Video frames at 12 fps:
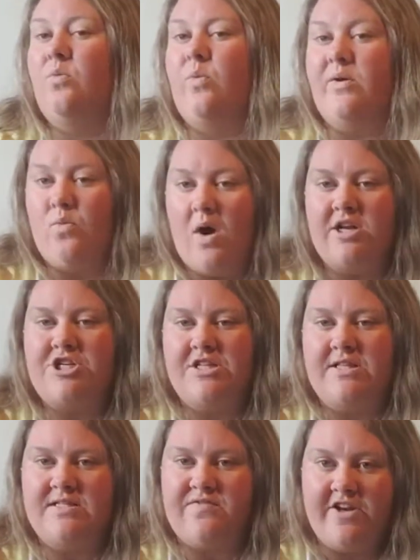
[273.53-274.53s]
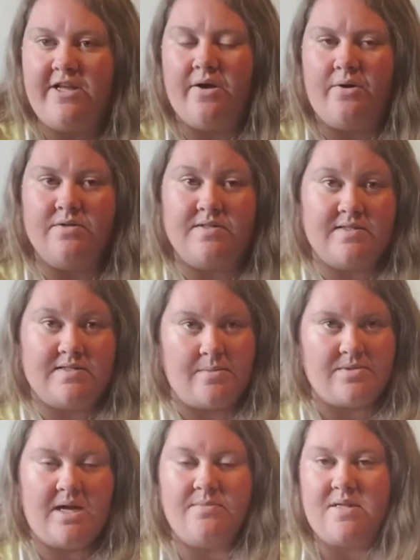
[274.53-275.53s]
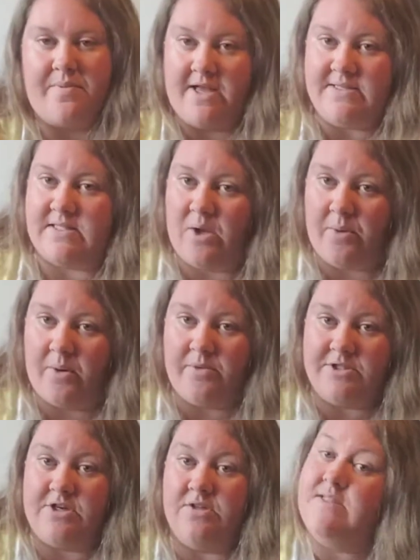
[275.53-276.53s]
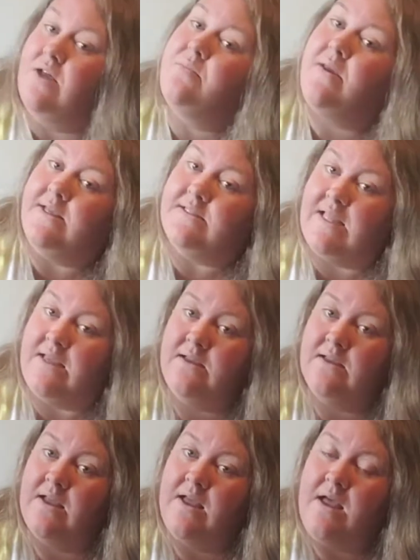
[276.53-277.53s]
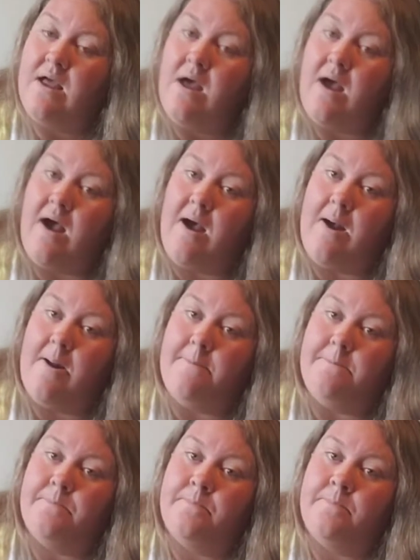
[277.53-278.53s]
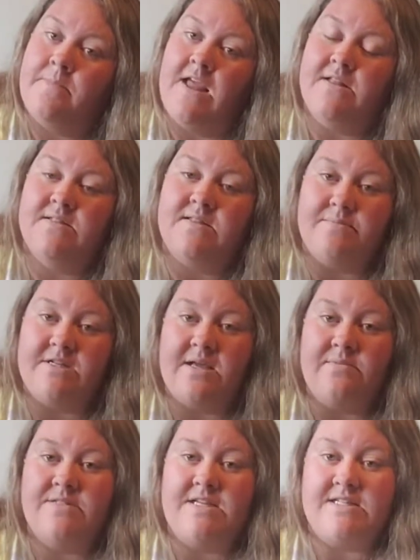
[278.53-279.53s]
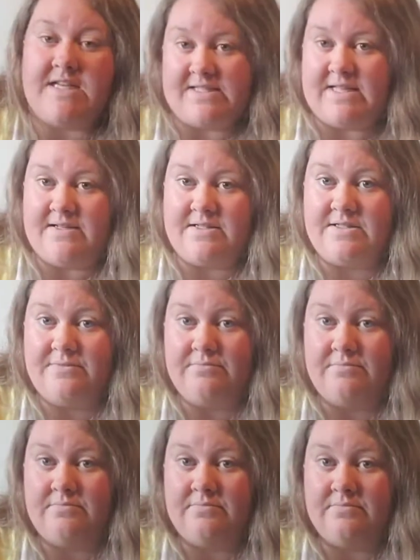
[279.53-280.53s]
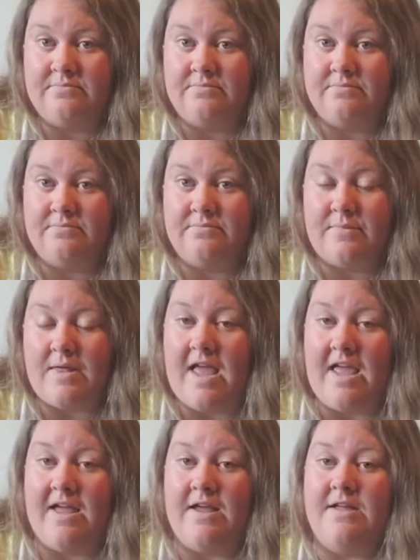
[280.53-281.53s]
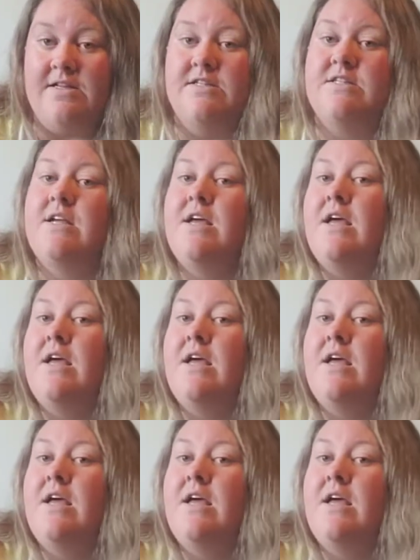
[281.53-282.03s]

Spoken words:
when watching these videos, sometimes the pastel purple turns out amazing, and sometimes it doesn't. And